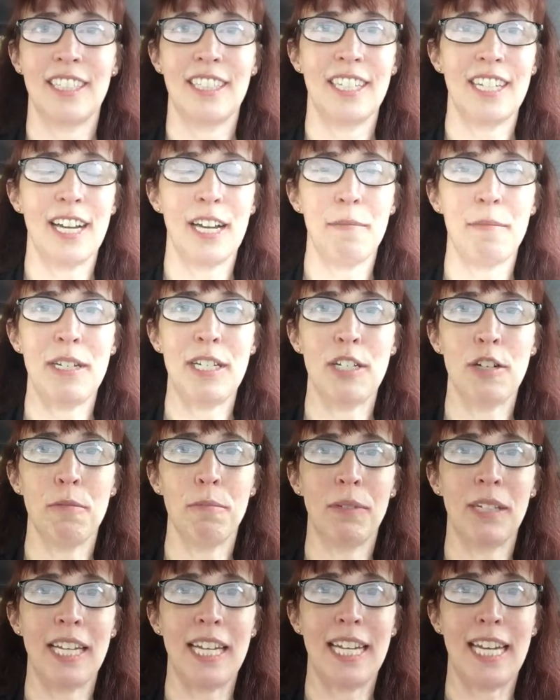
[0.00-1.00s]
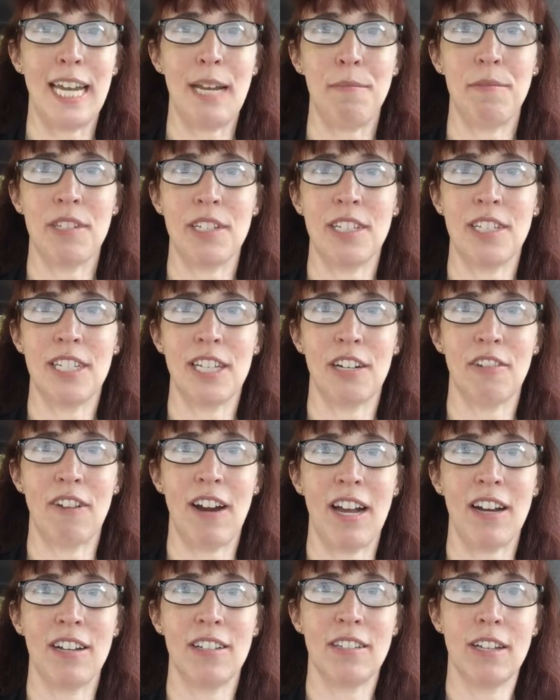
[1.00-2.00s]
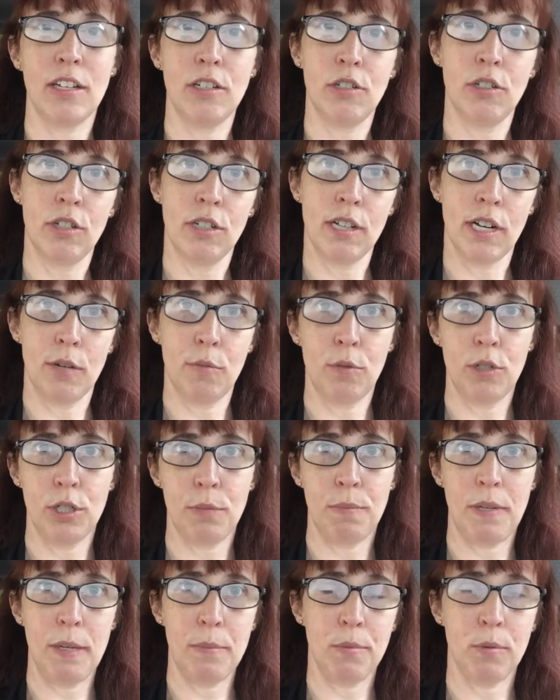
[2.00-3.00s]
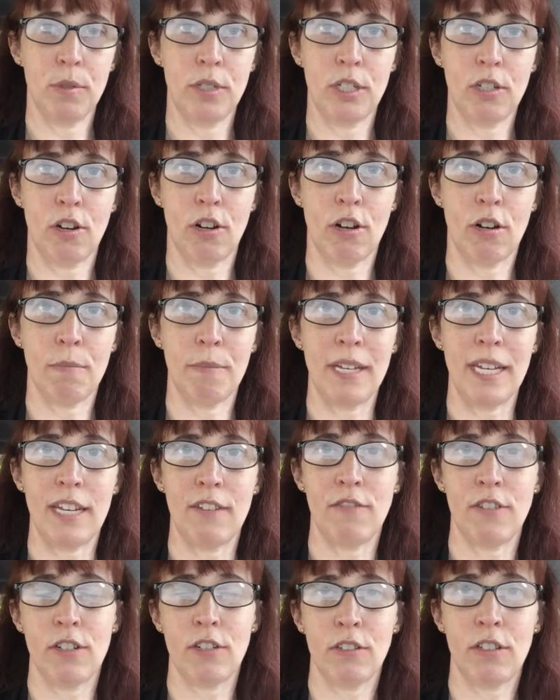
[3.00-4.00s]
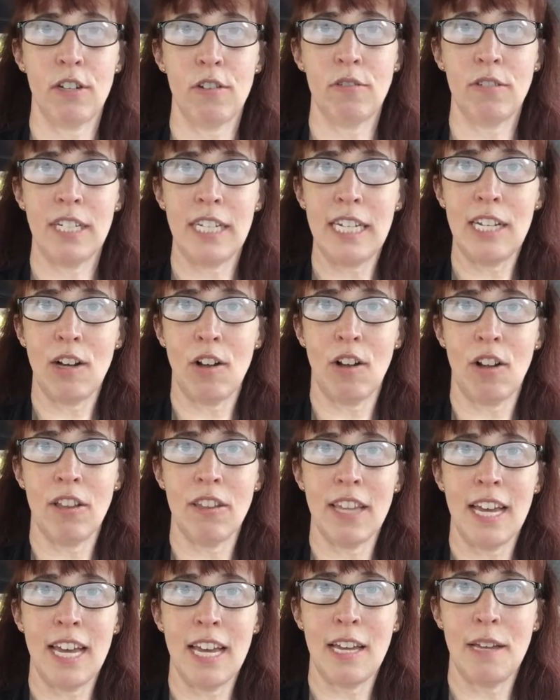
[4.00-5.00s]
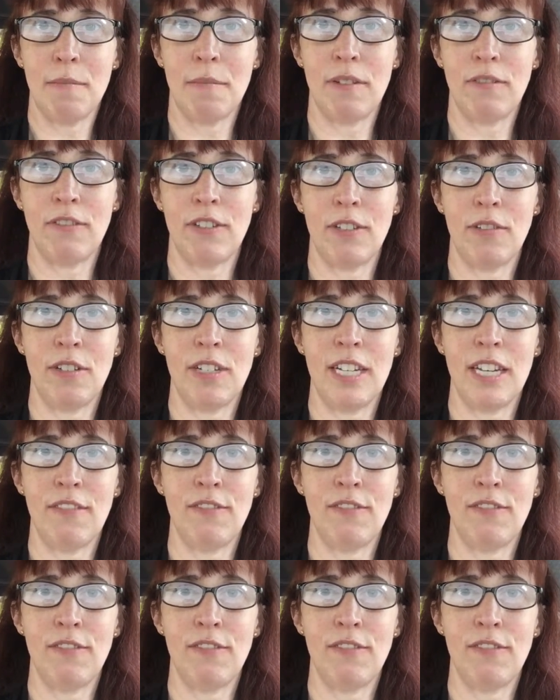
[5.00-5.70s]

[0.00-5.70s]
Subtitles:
I mean, don't play games and sit around and say, gee, I wish people would call me. If you're lonely, call them. If you